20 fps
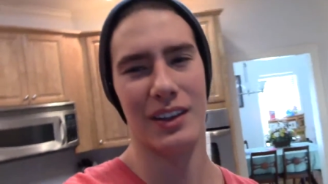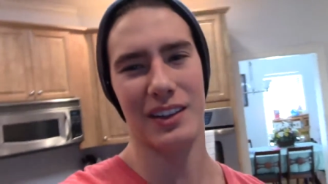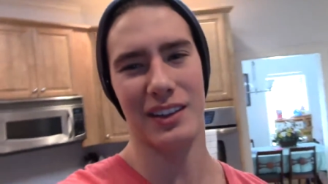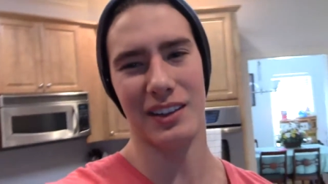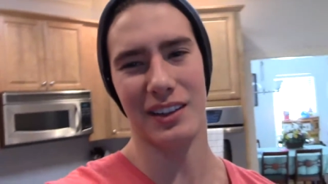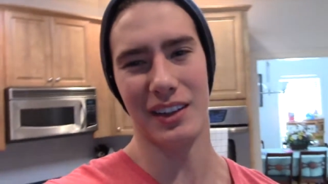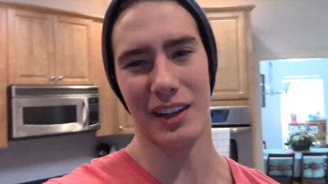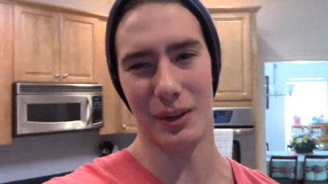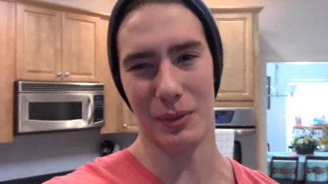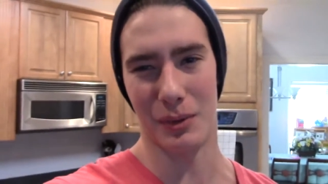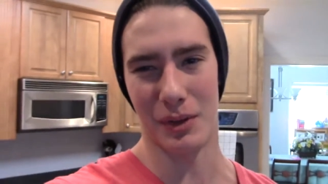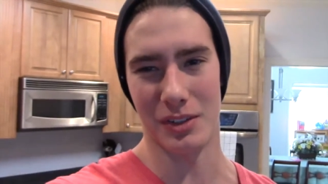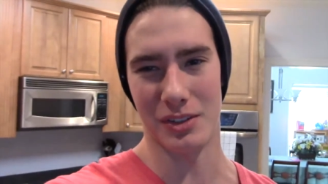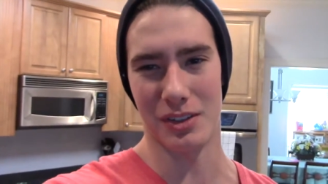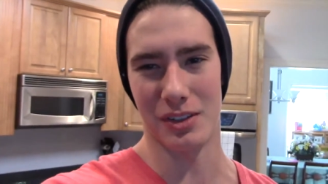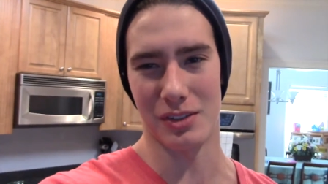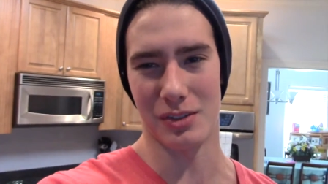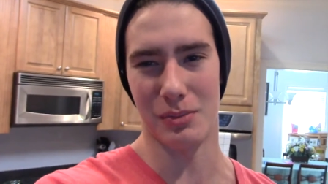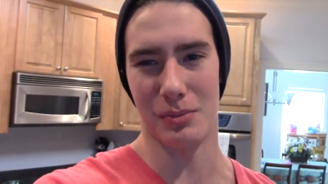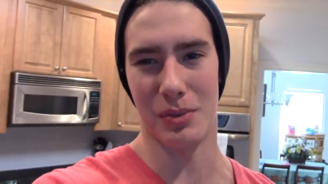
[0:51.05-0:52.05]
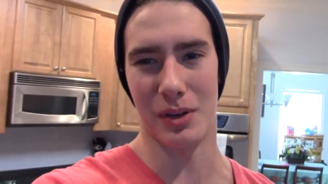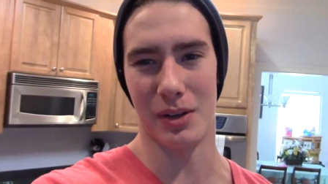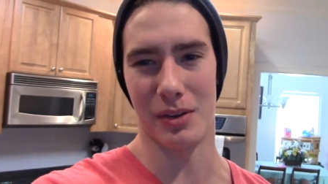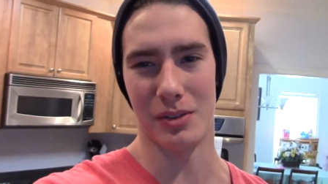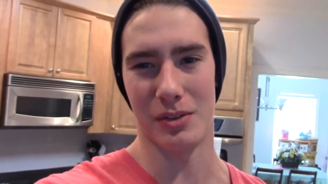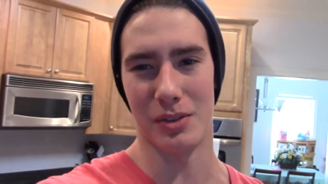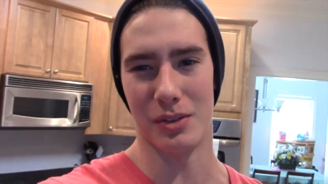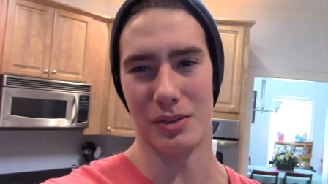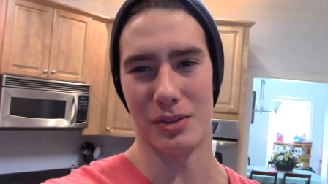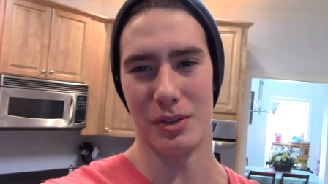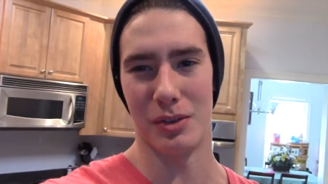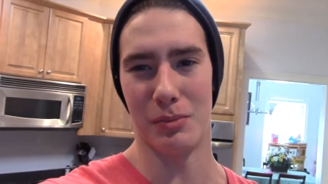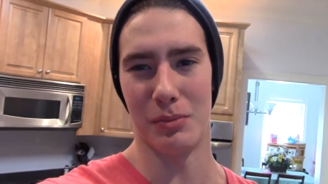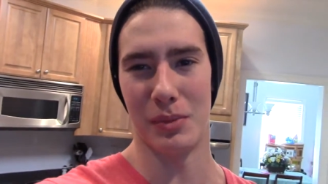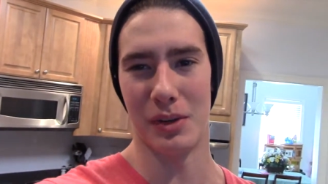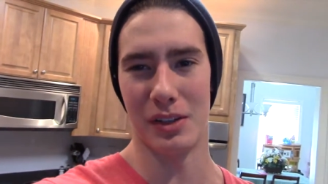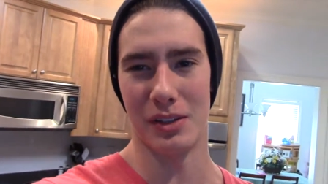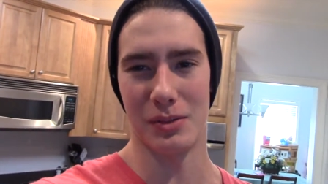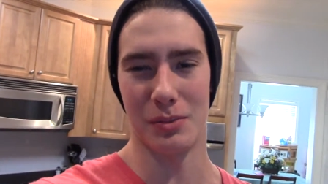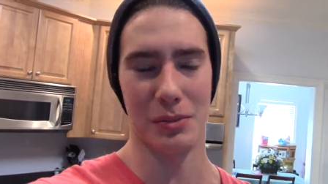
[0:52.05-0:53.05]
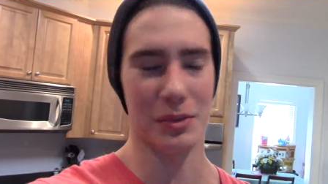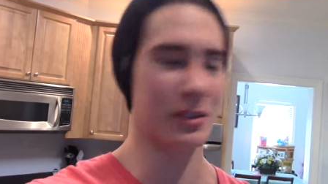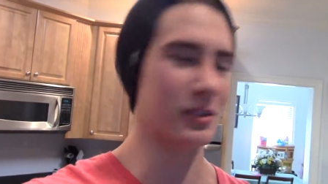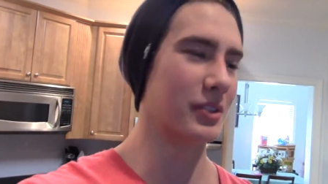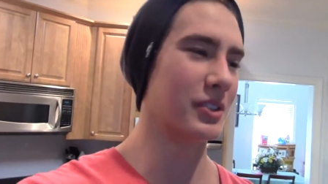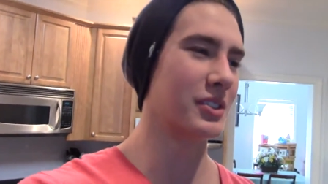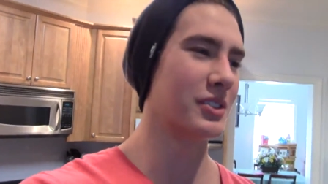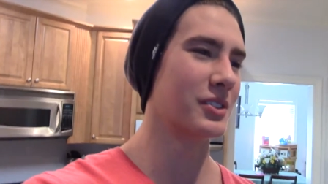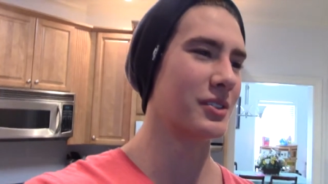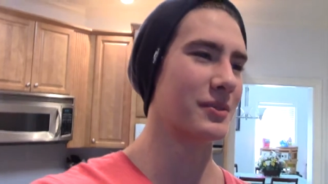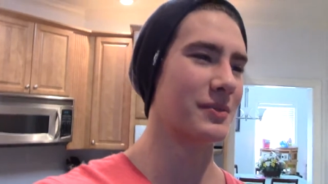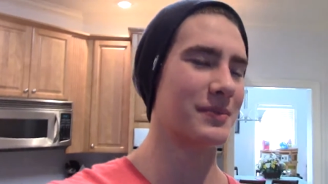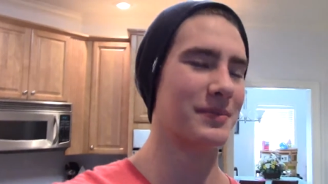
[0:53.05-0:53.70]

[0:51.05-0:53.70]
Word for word: You gotta watch Austin Powers, those are the best movies.